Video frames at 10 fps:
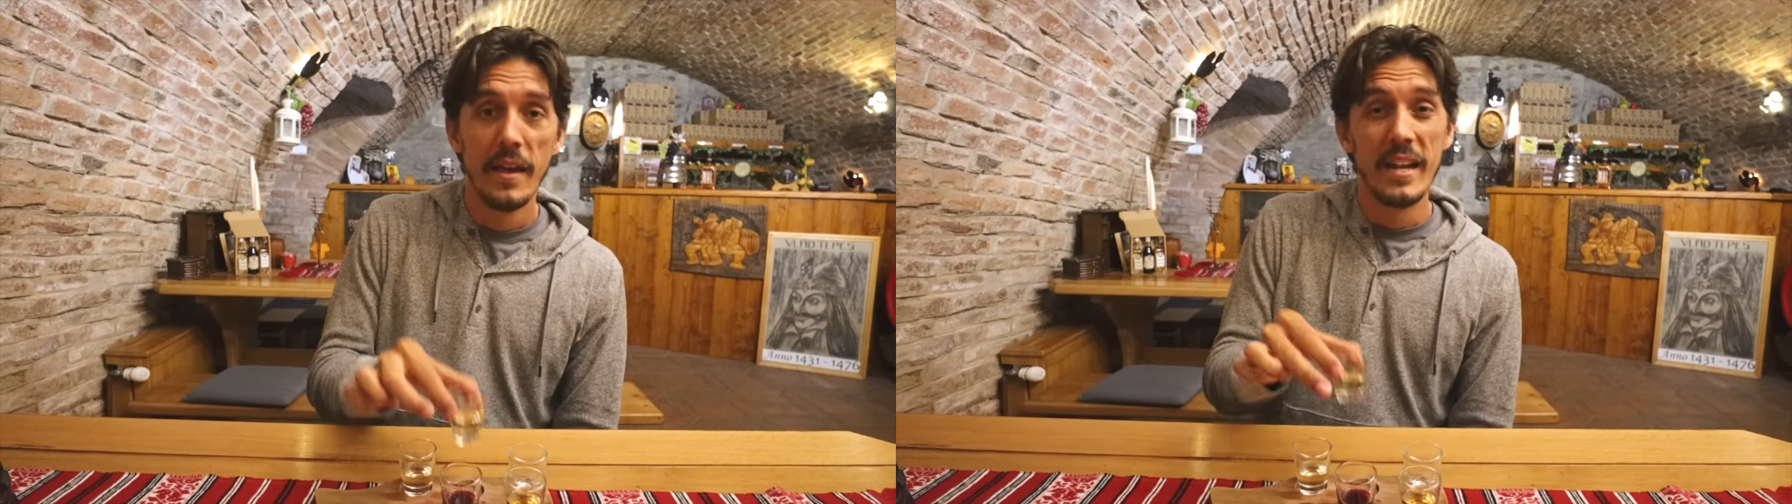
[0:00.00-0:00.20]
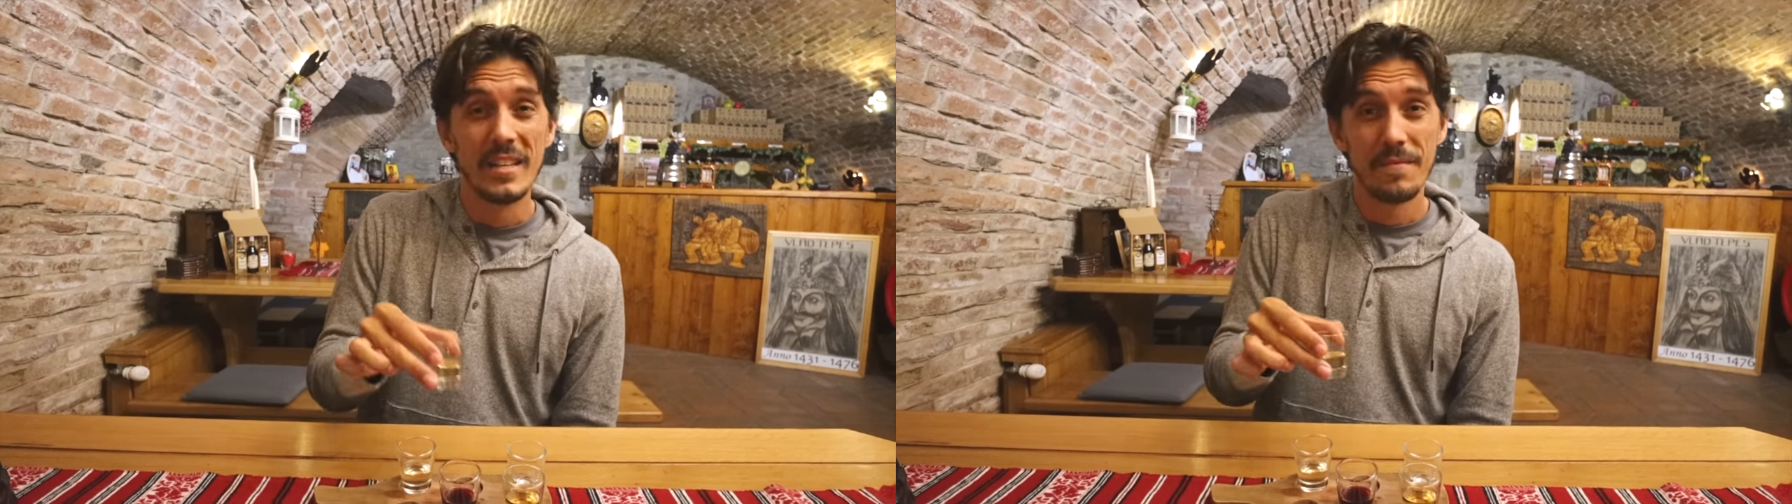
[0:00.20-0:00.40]

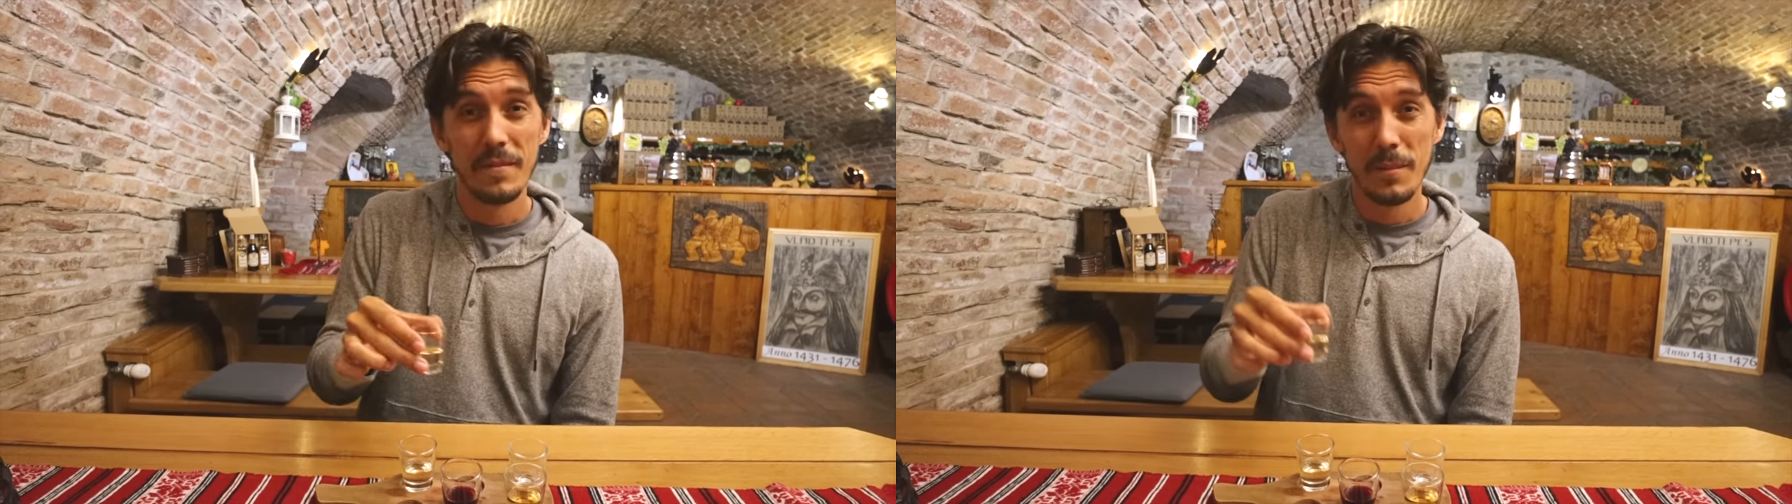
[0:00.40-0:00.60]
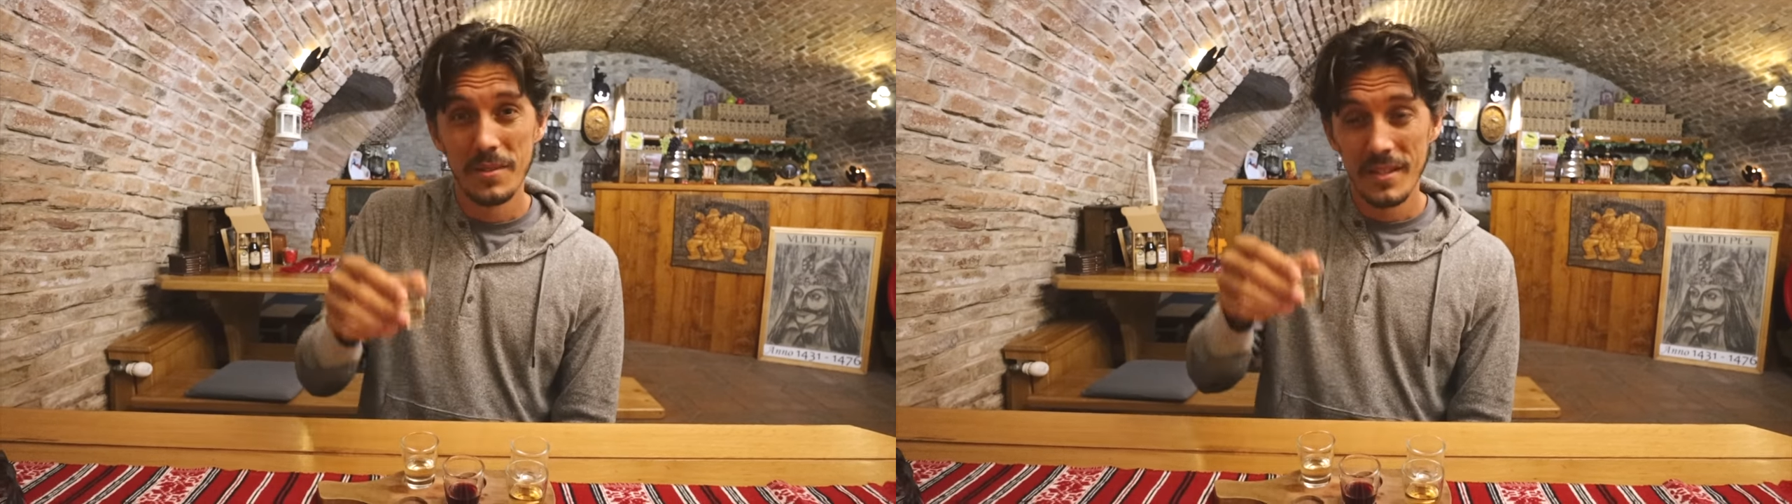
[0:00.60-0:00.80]
That's
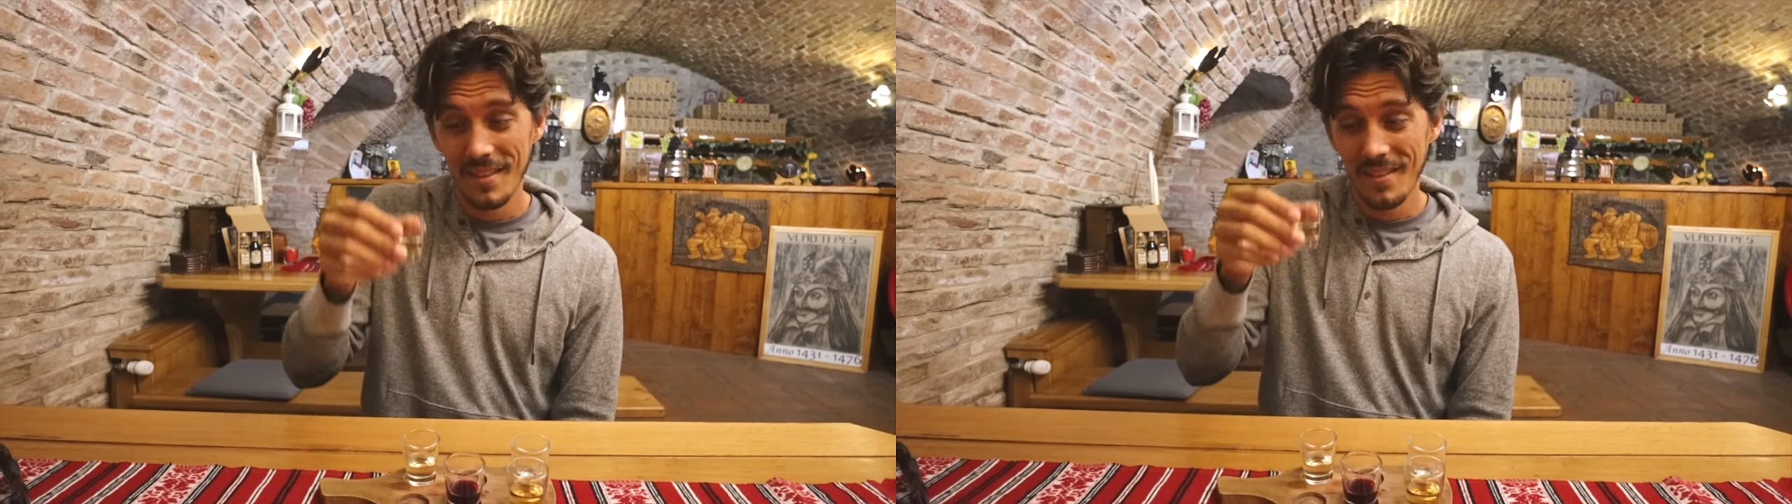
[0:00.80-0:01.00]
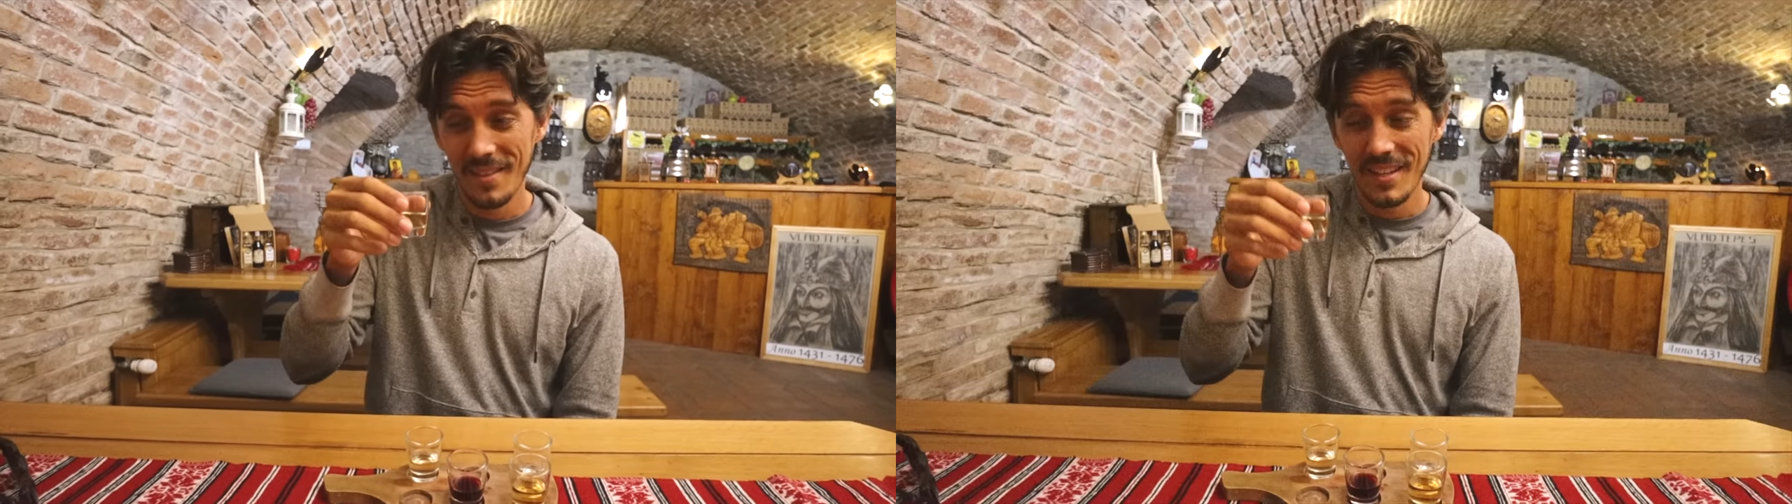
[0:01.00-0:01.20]
fifty
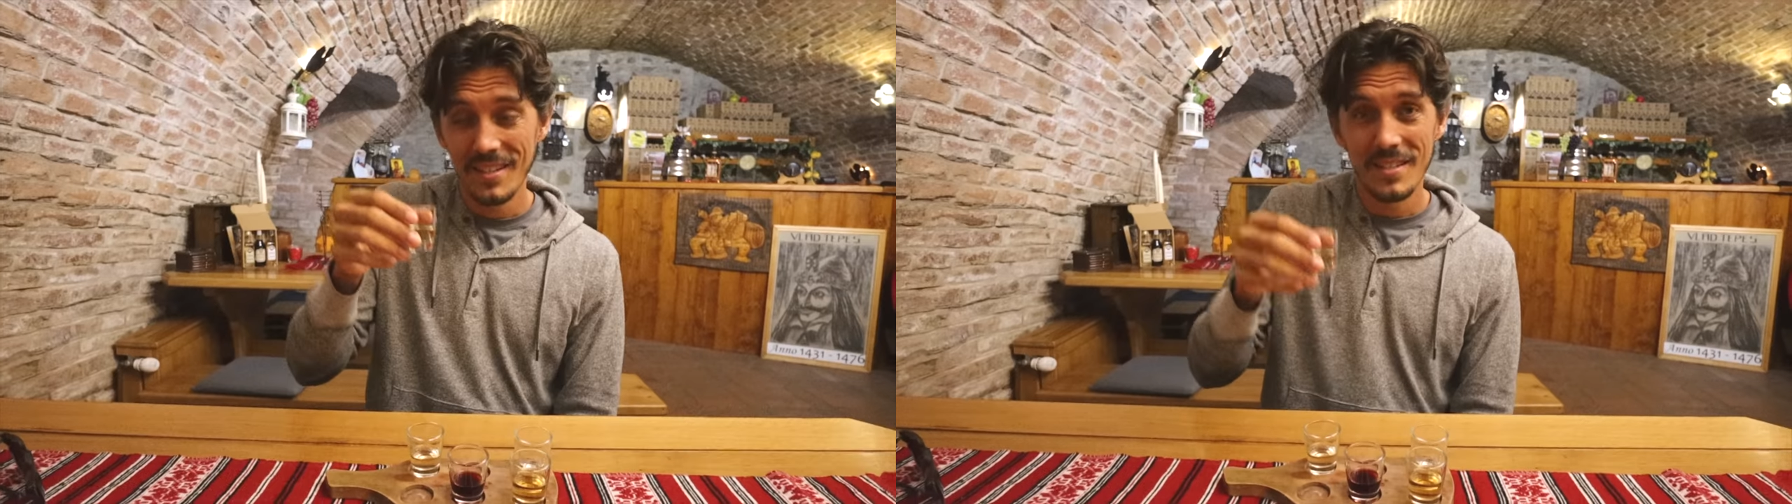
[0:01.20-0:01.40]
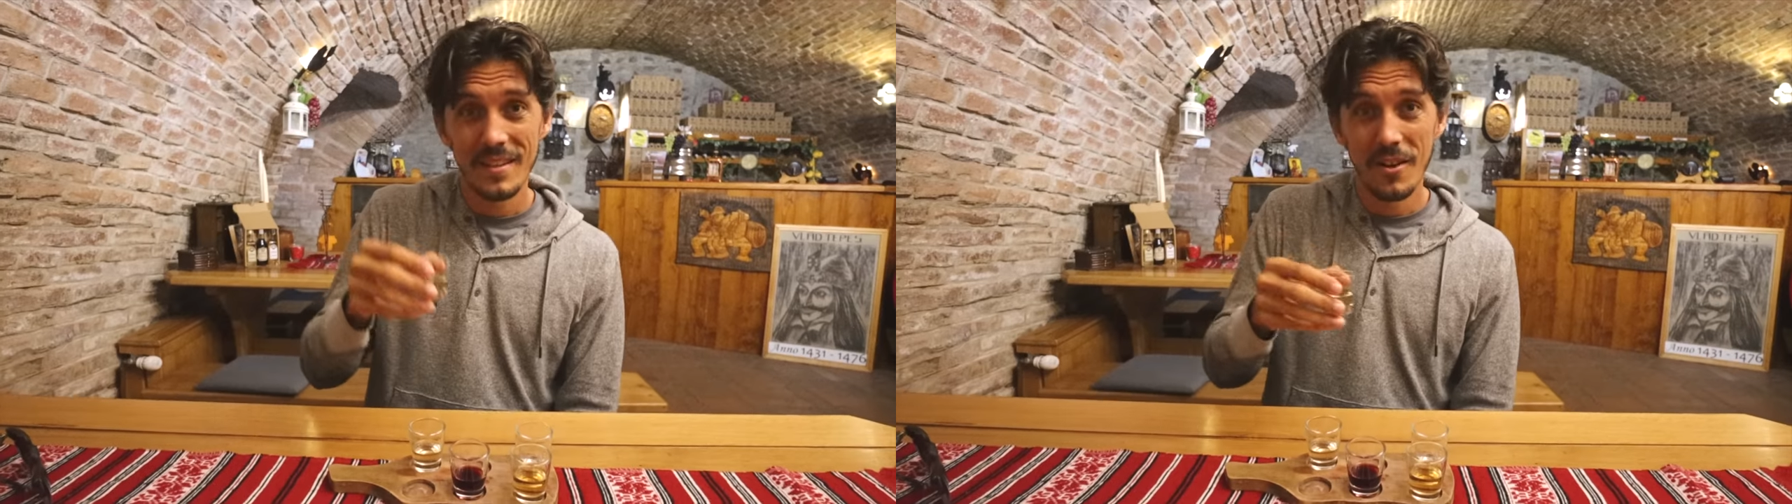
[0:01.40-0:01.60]
percent
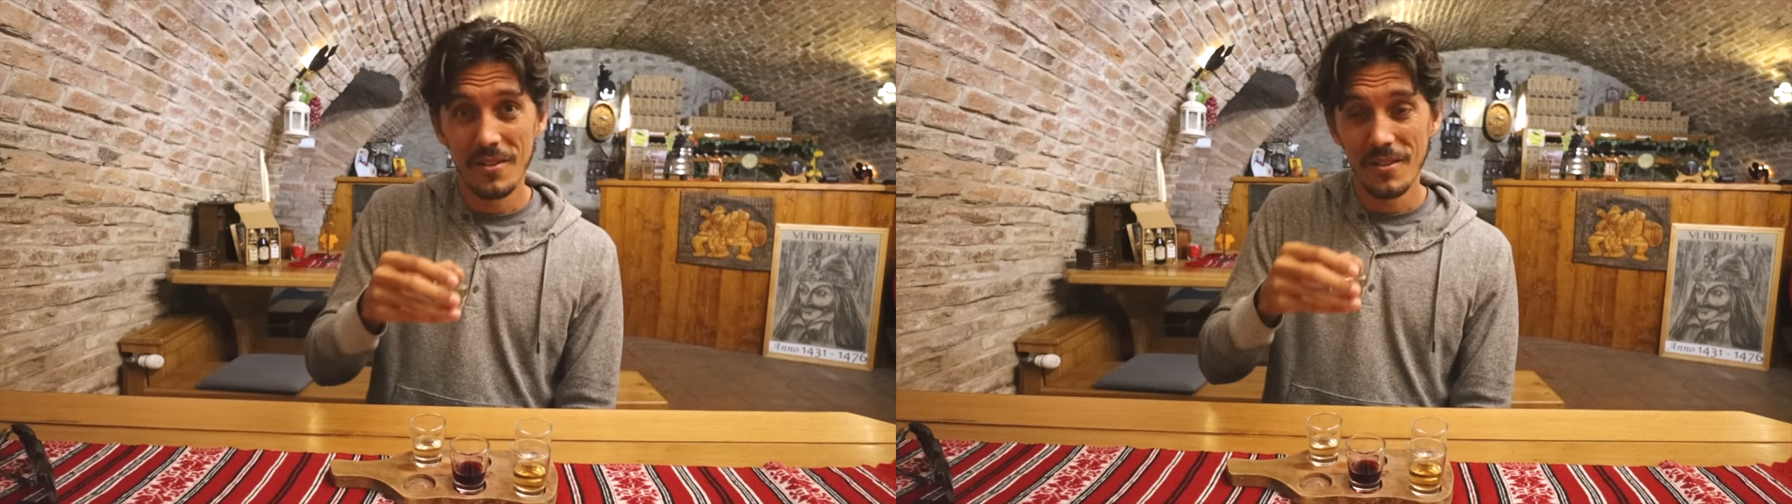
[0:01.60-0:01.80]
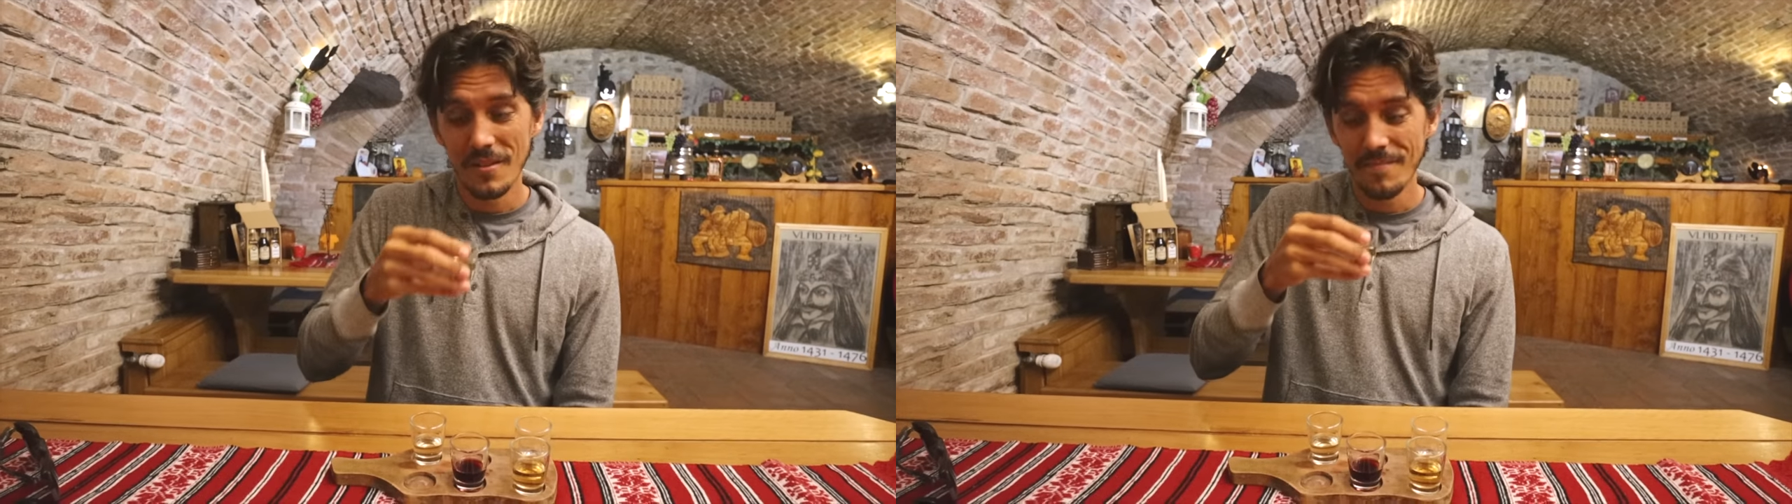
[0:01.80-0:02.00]
these
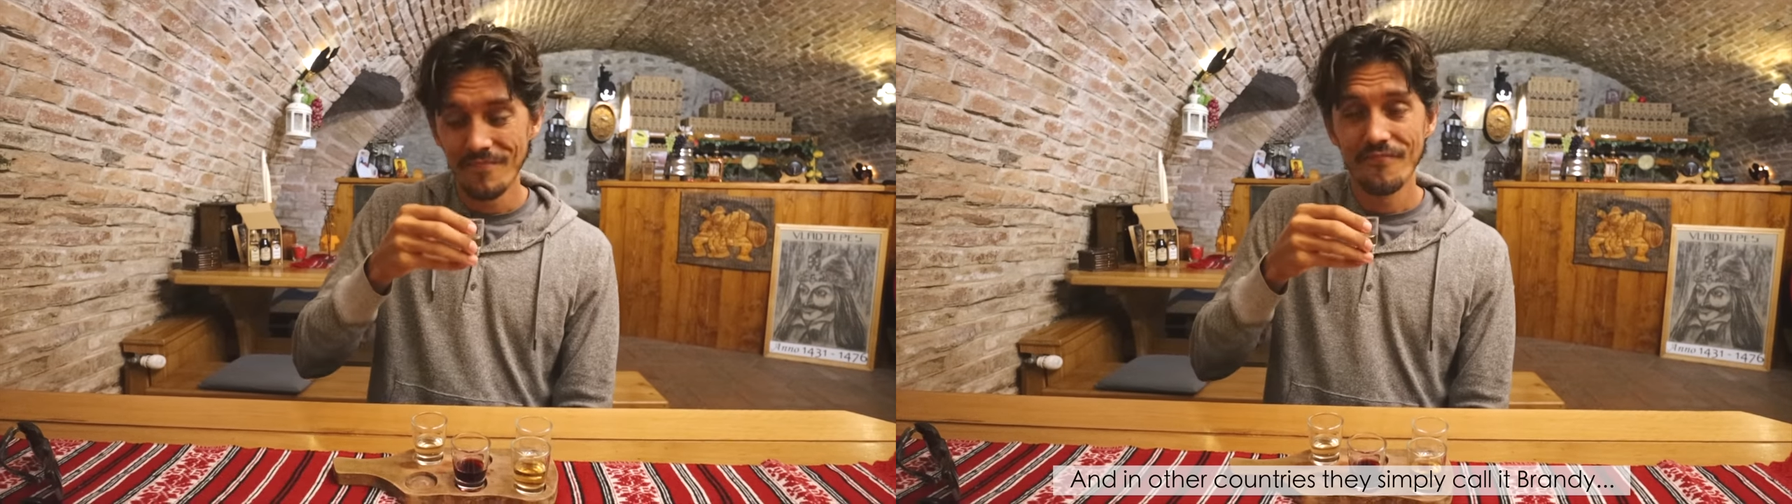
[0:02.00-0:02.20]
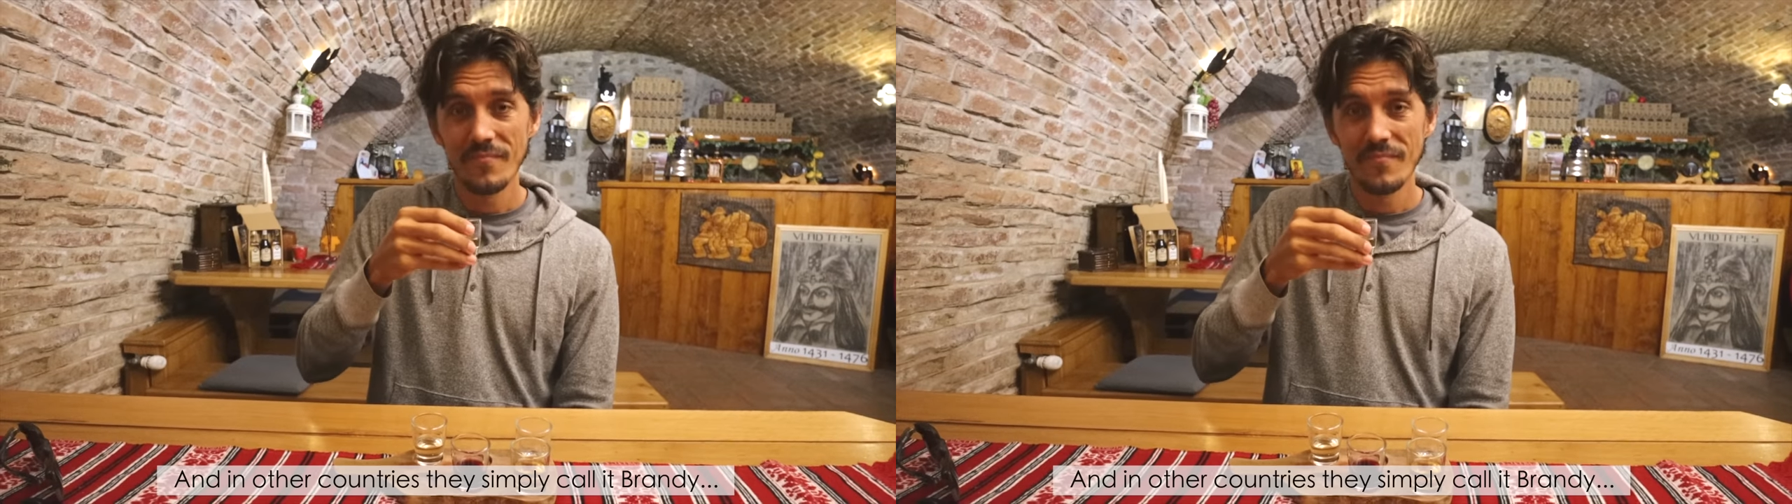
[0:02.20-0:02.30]
alcohol.